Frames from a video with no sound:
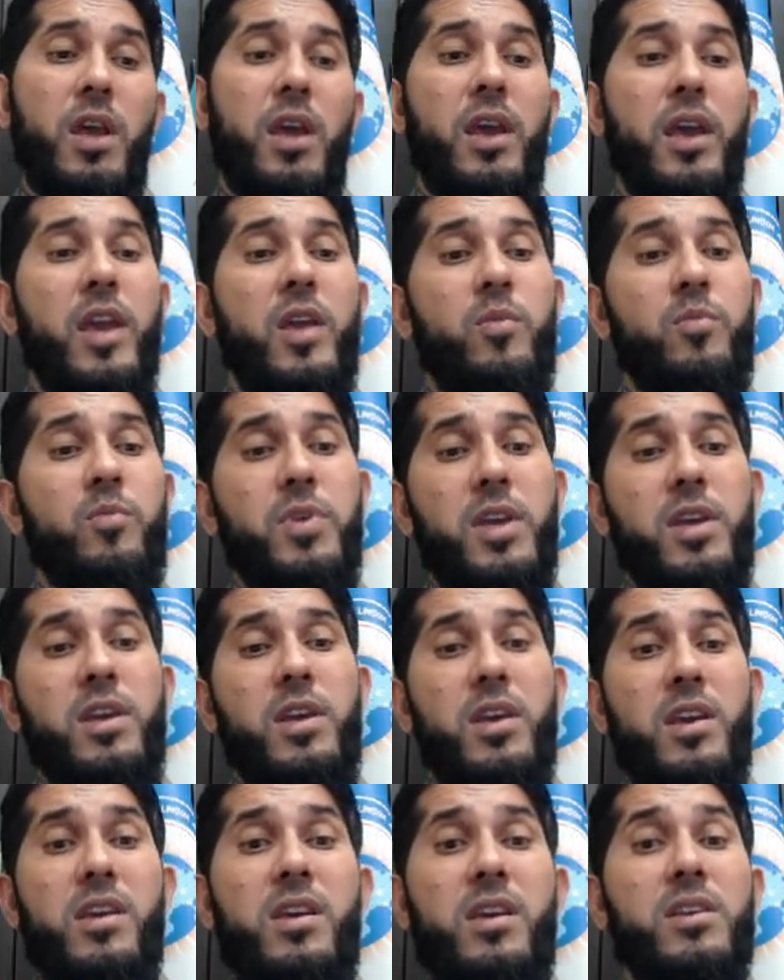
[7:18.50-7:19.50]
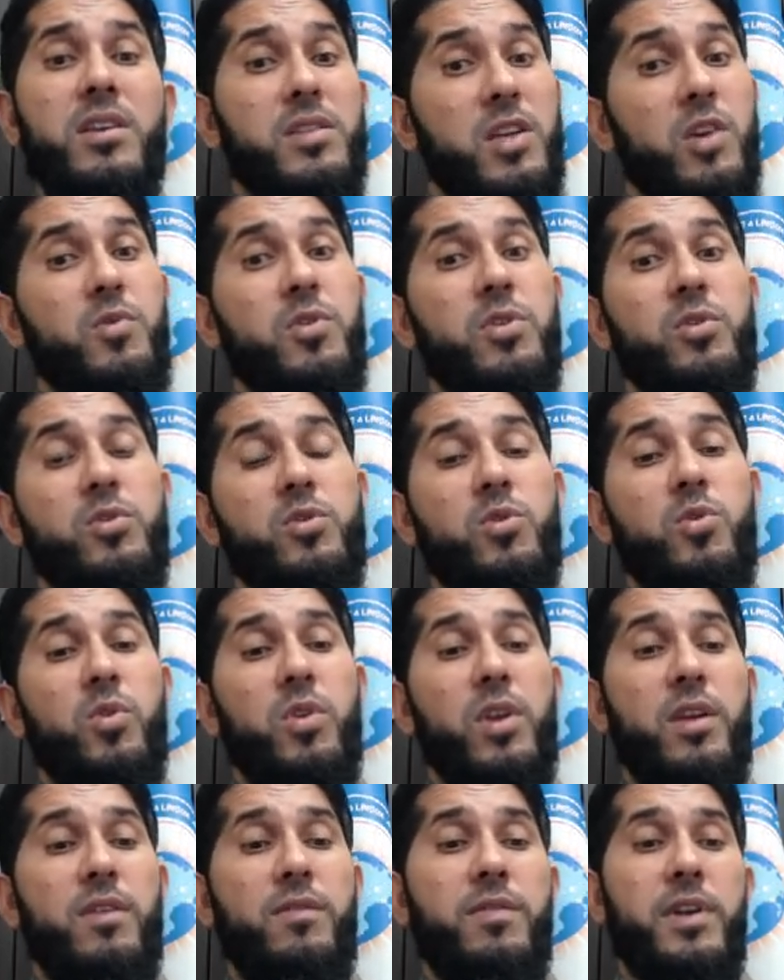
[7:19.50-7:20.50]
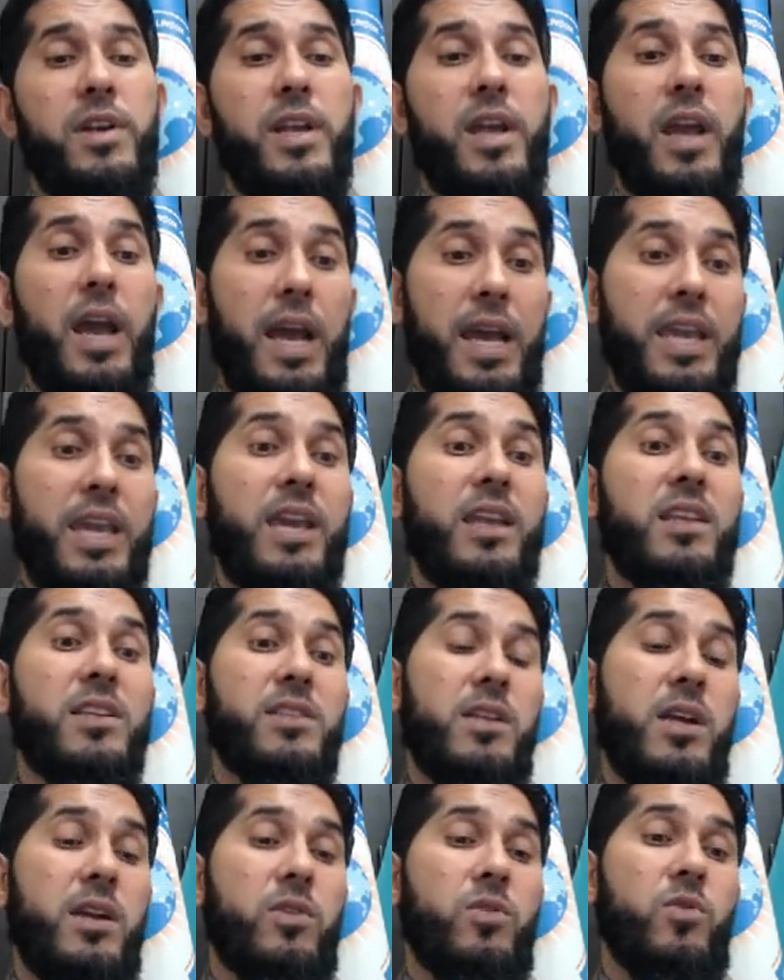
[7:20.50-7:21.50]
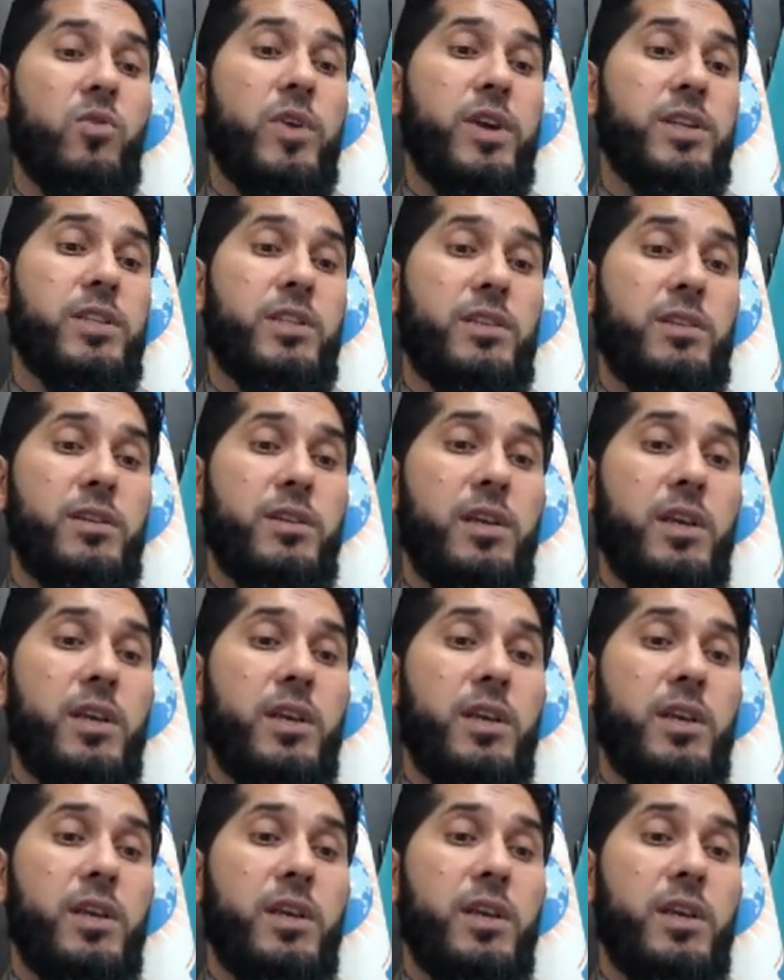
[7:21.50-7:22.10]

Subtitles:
And B, he is going to school every day. Again, is not correct.